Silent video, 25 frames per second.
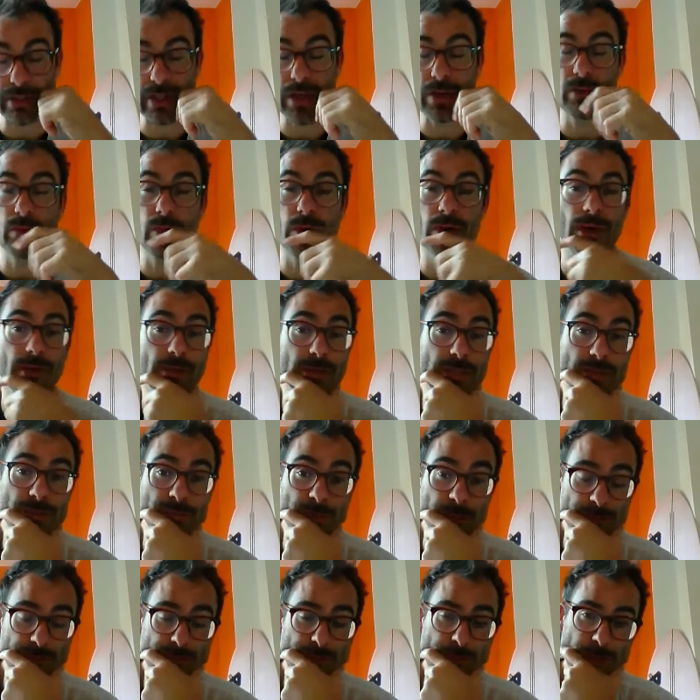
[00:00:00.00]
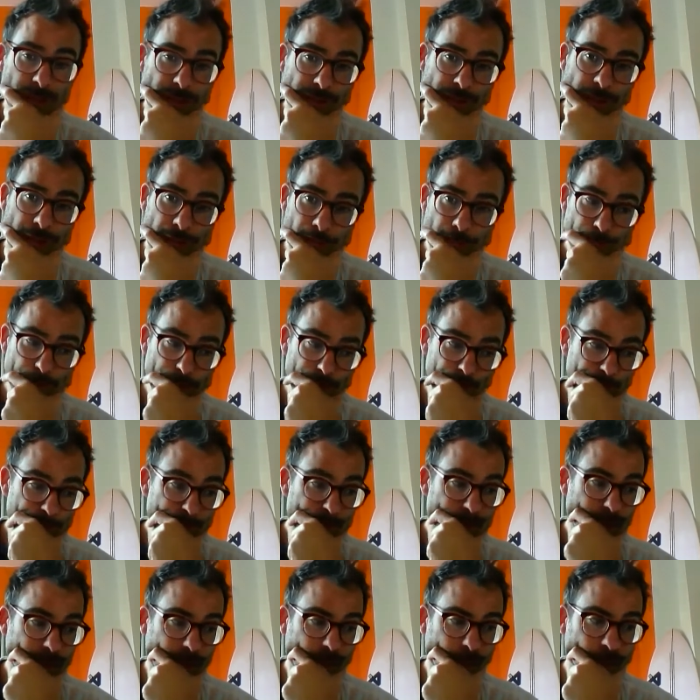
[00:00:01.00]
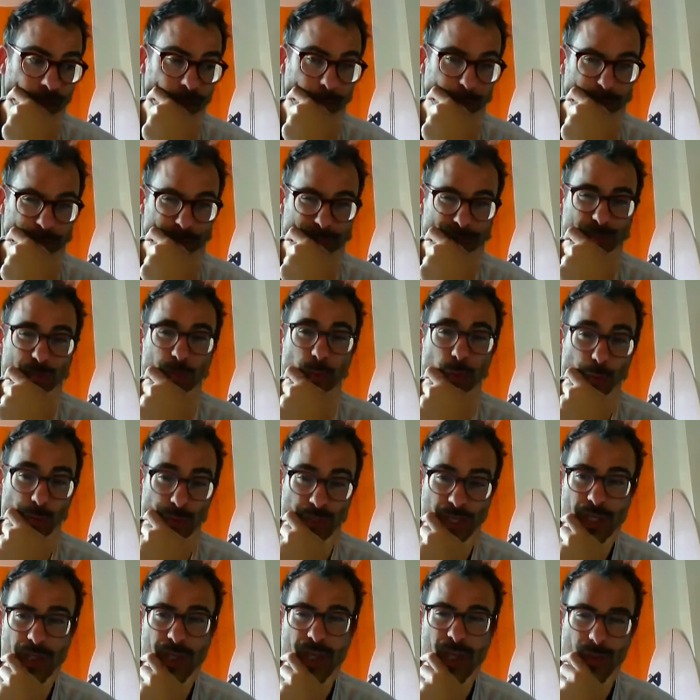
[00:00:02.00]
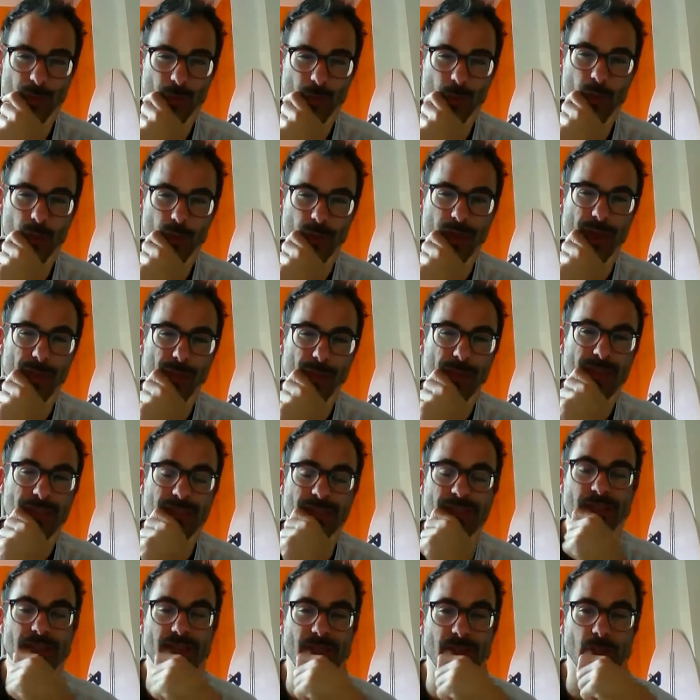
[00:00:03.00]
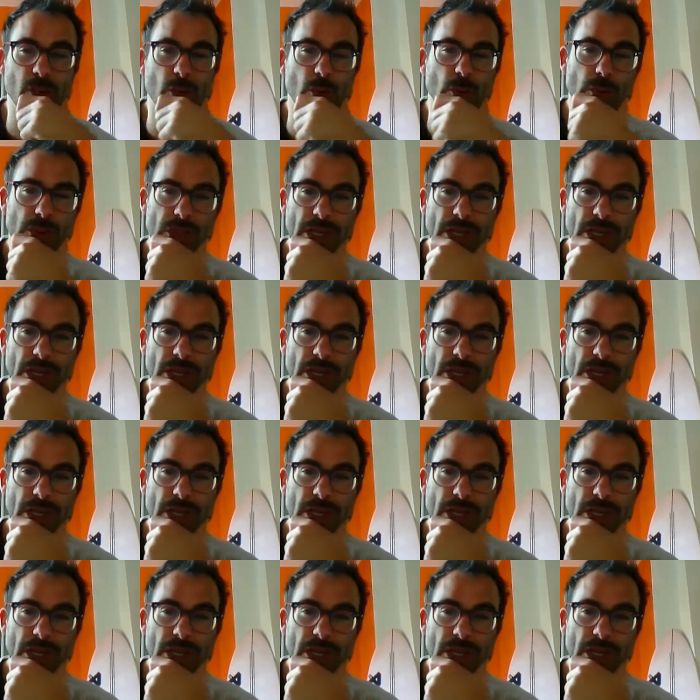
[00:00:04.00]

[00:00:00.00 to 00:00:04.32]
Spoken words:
don't worry too much about them. What that means is small